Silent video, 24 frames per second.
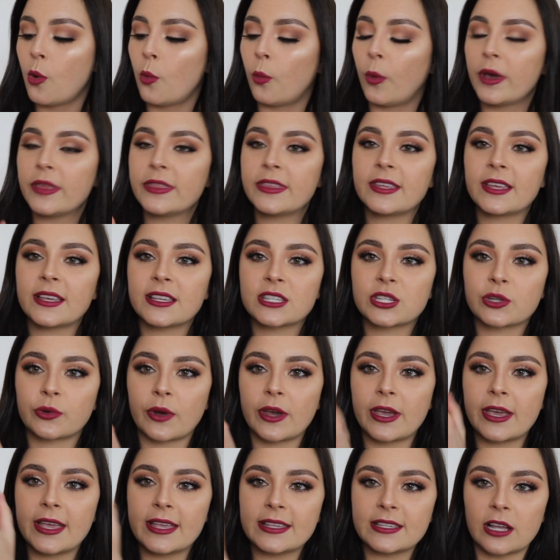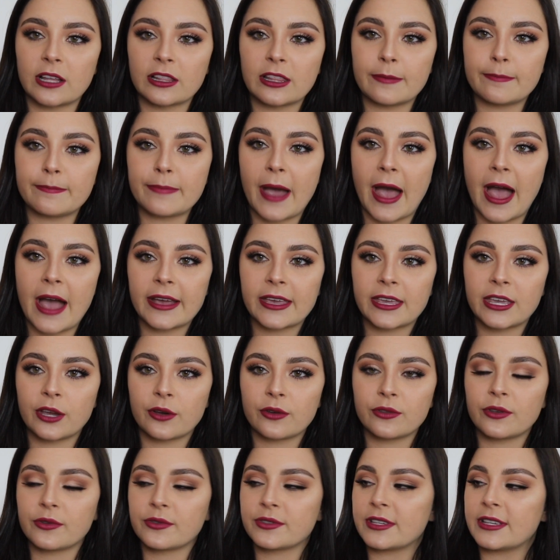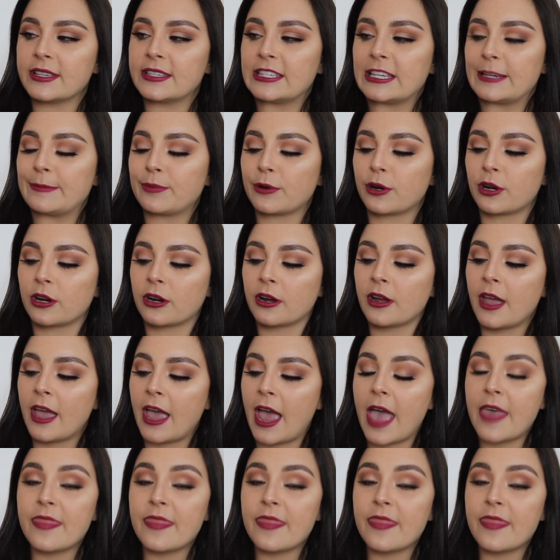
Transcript: One thing that's great is on the back here there's a zipper,